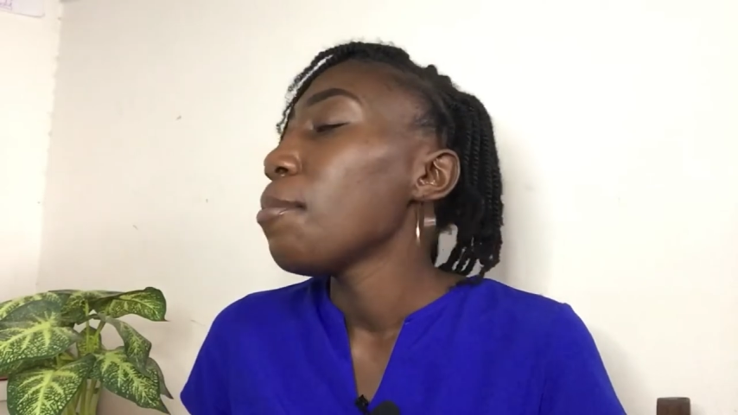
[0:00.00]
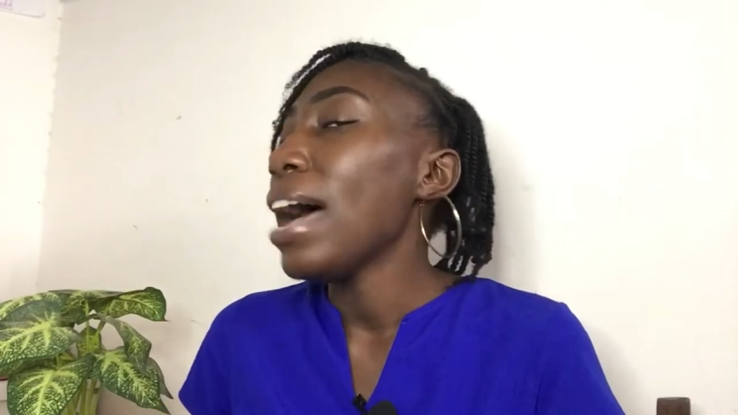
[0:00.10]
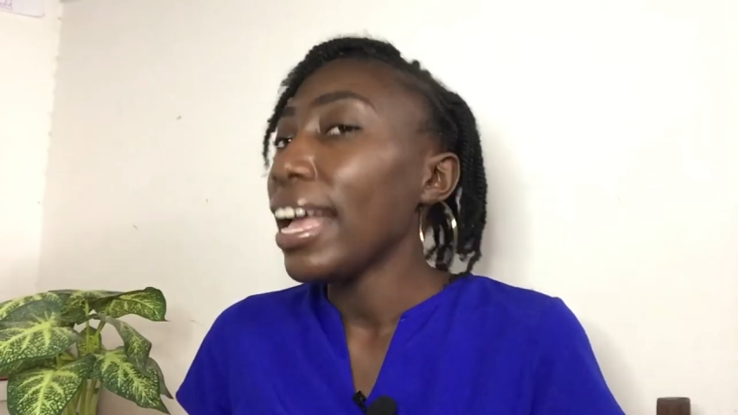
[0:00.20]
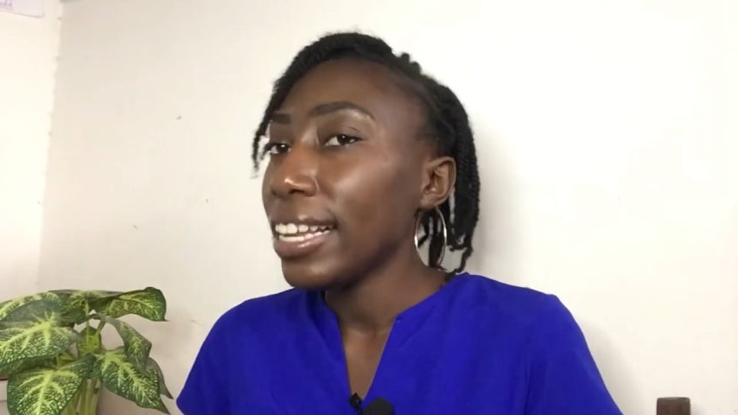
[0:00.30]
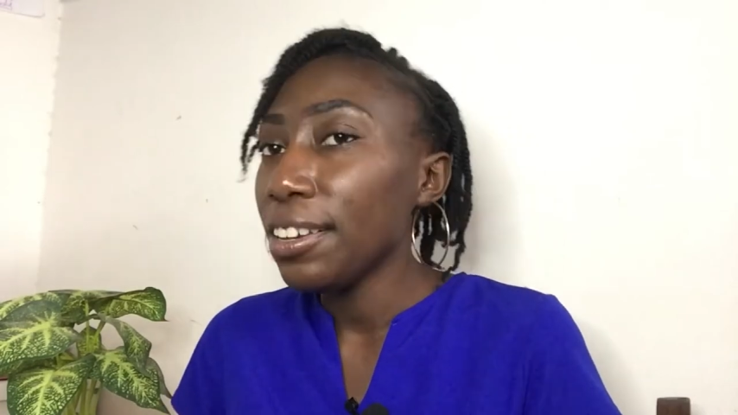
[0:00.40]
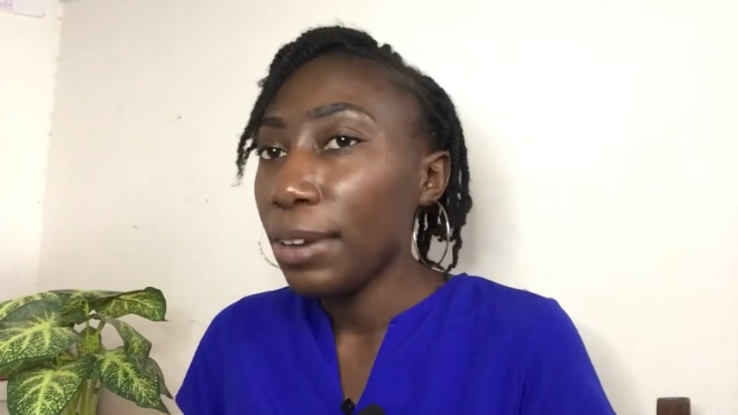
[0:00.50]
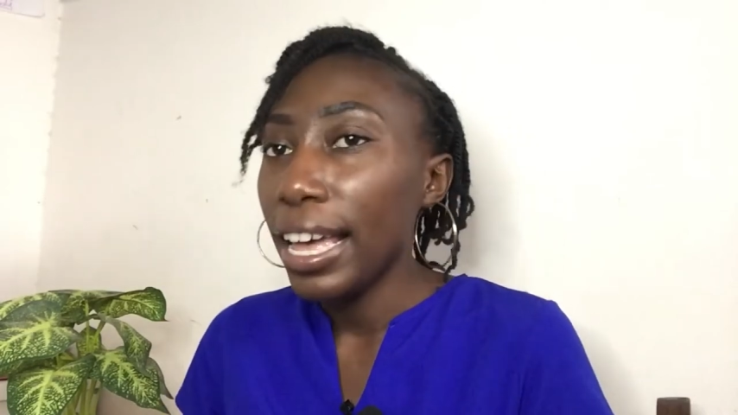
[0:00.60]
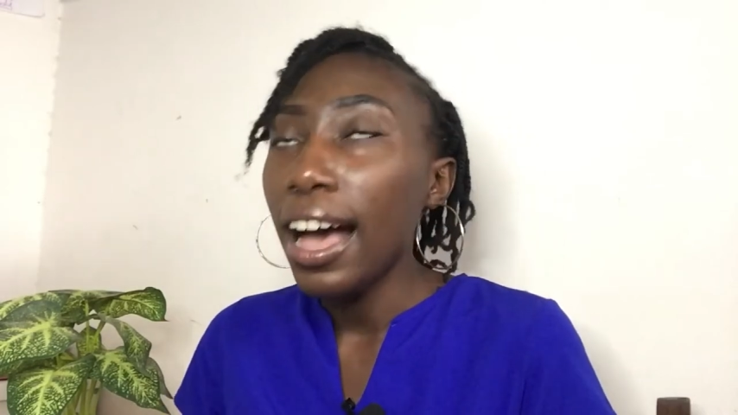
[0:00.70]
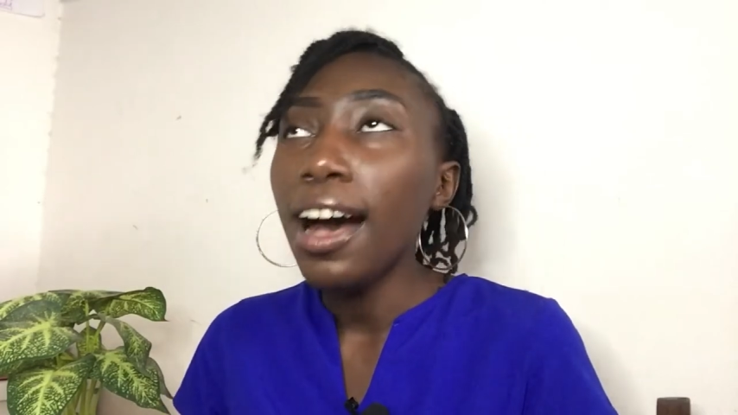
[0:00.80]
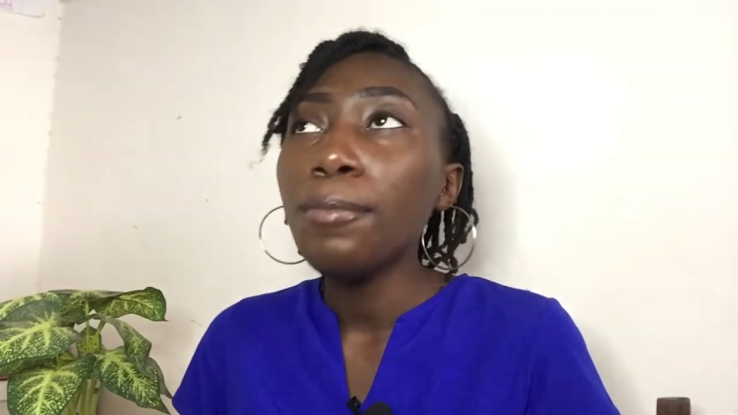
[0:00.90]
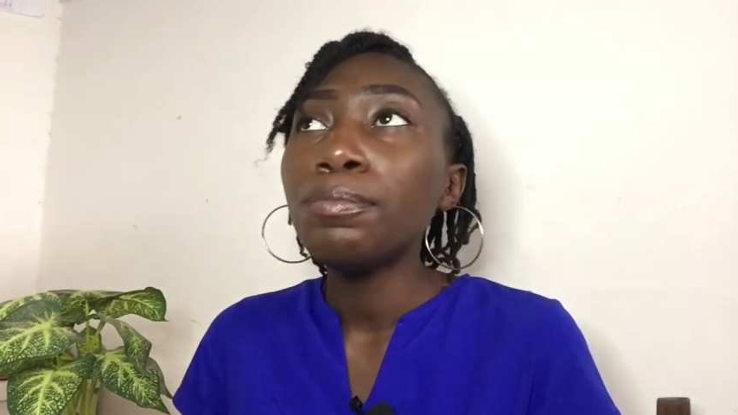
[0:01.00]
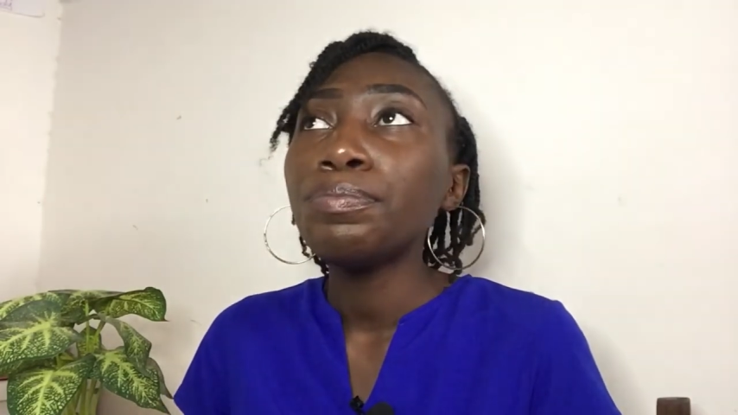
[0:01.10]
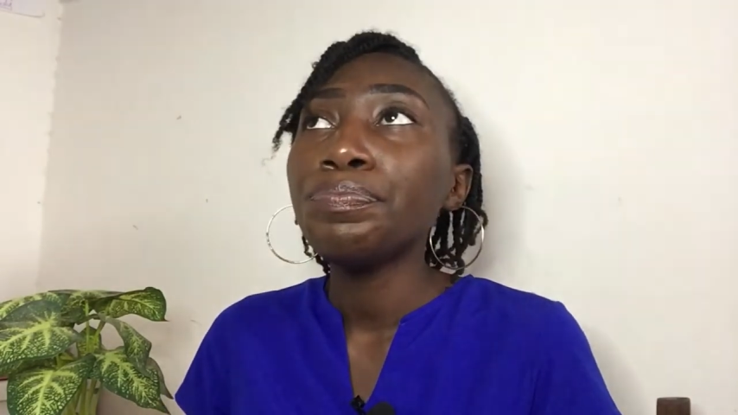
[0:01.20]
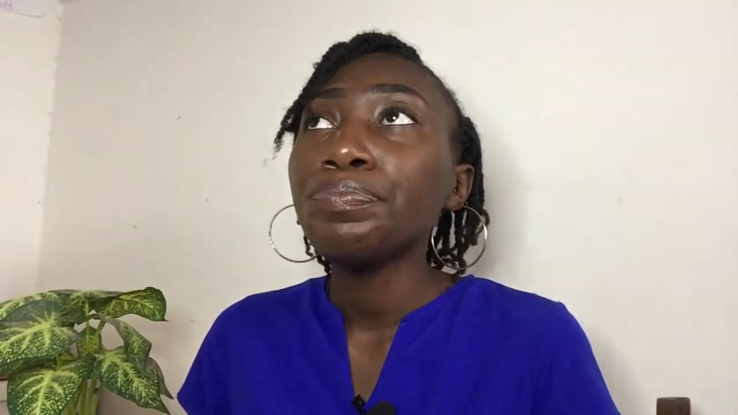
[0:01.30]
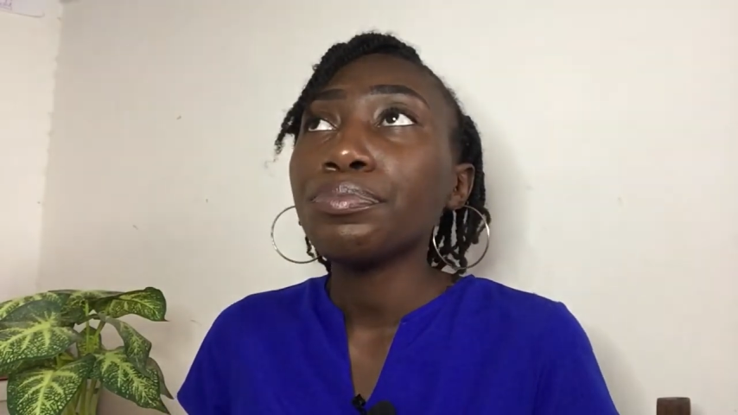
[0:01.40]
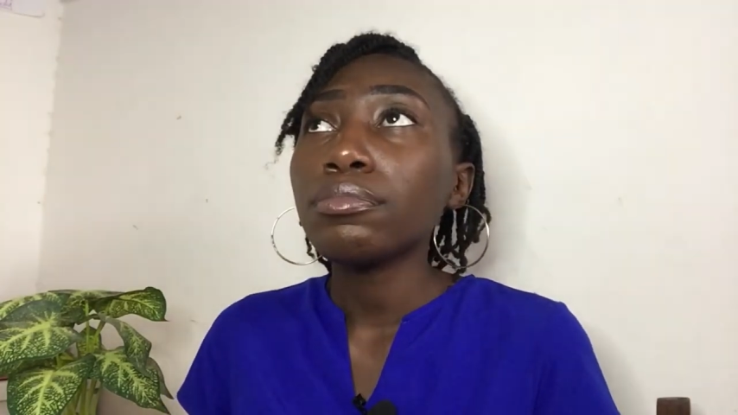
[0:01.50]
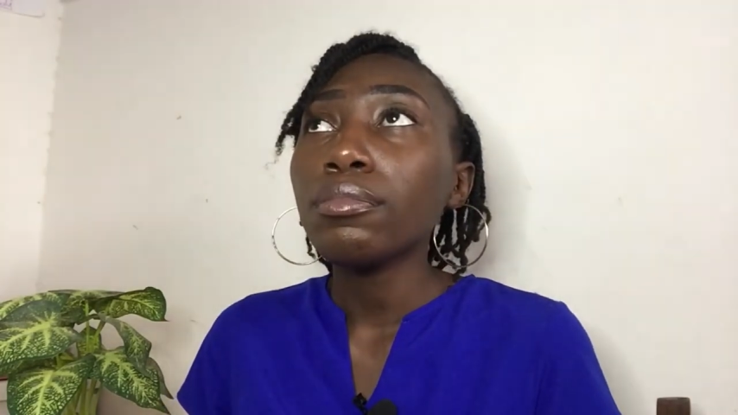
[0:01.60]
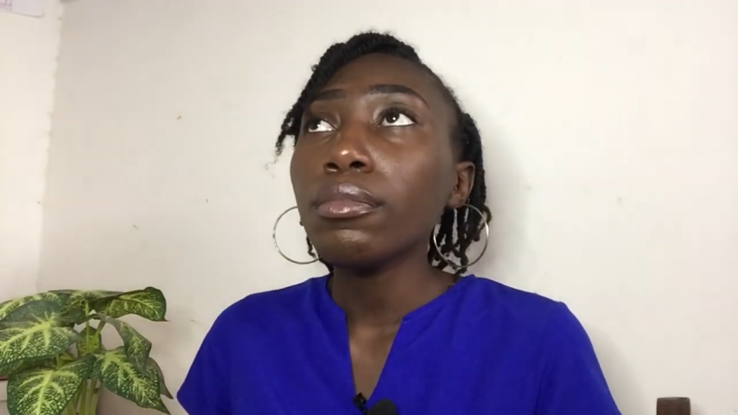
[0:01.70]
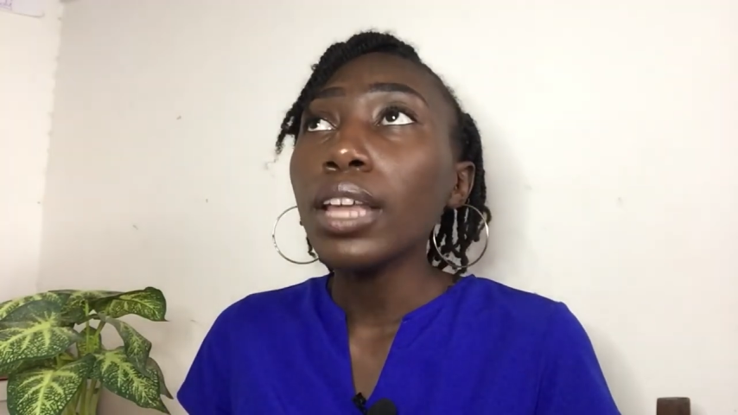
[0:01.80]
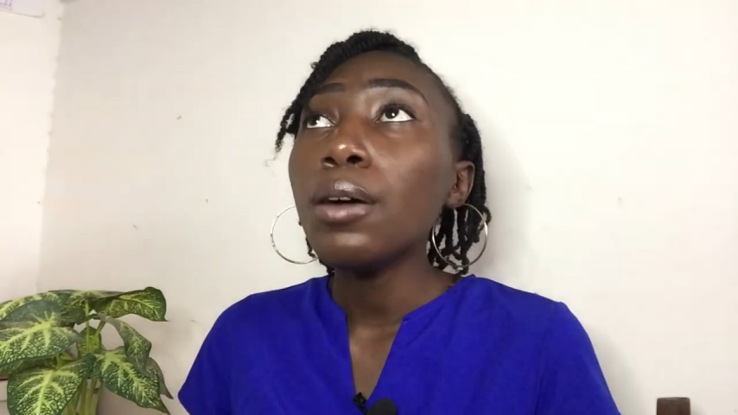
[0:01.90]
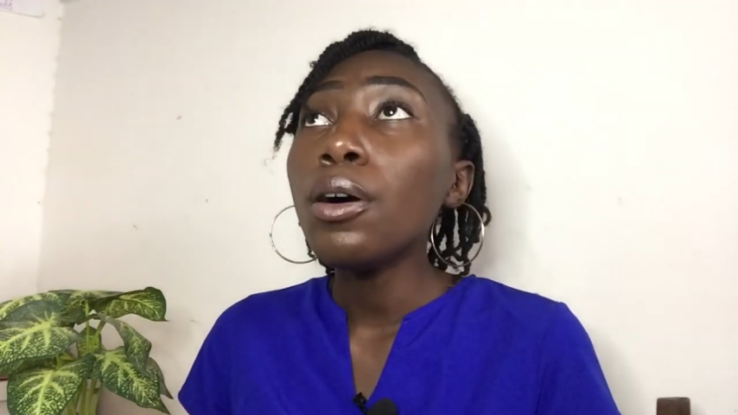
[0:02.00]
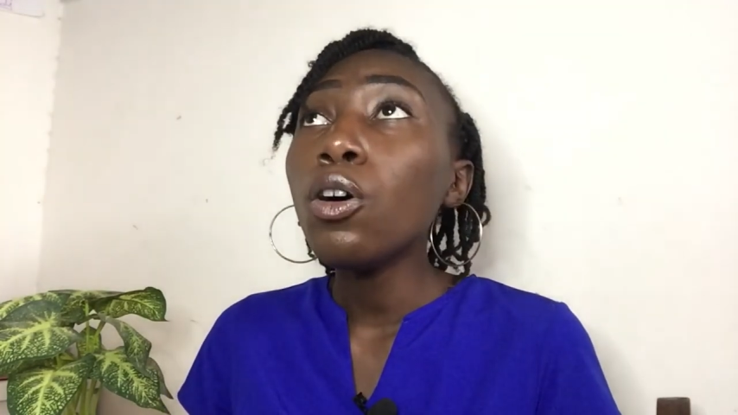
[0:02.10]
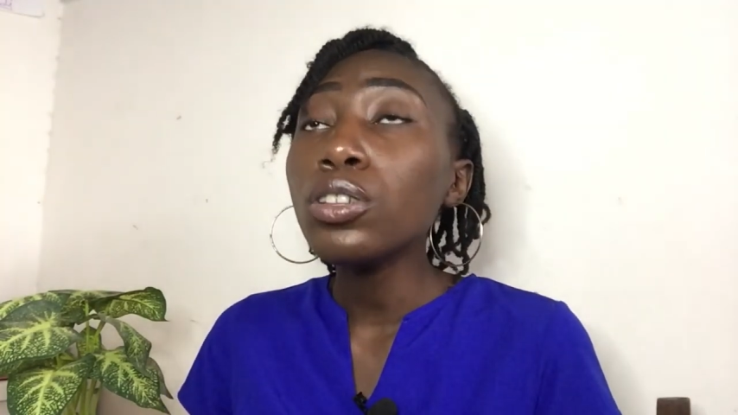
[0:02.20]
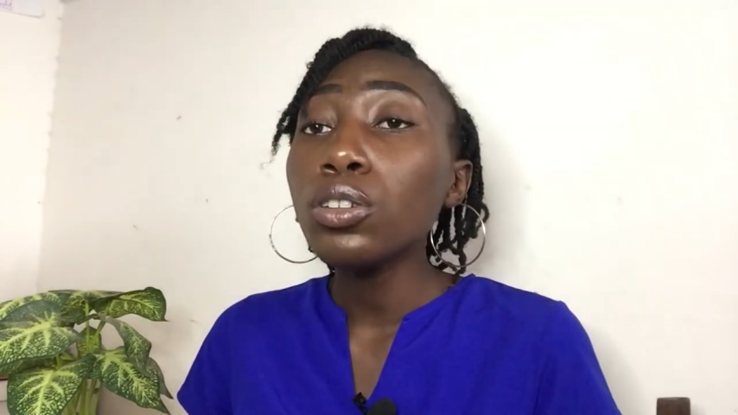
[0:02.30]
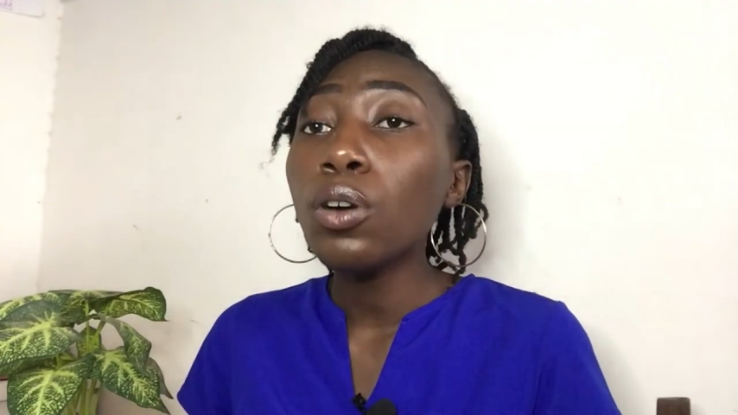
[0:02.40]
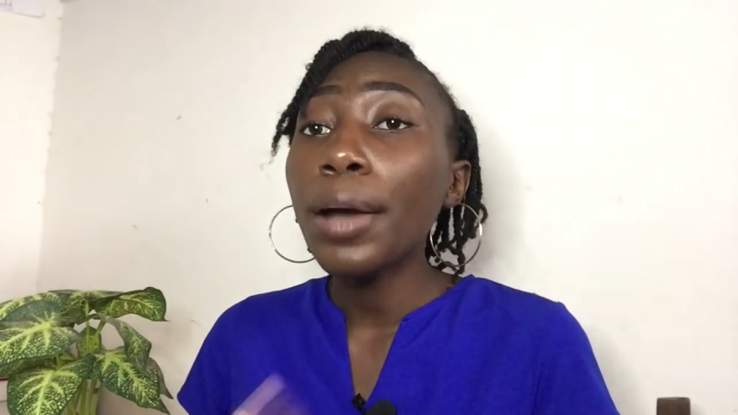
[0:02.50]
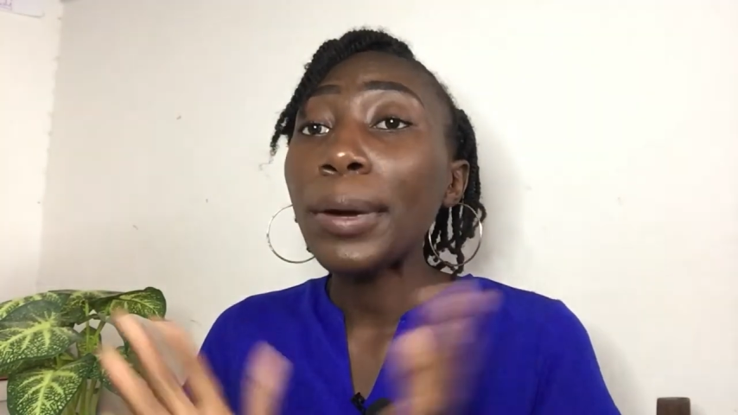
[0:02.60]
But anyway, also,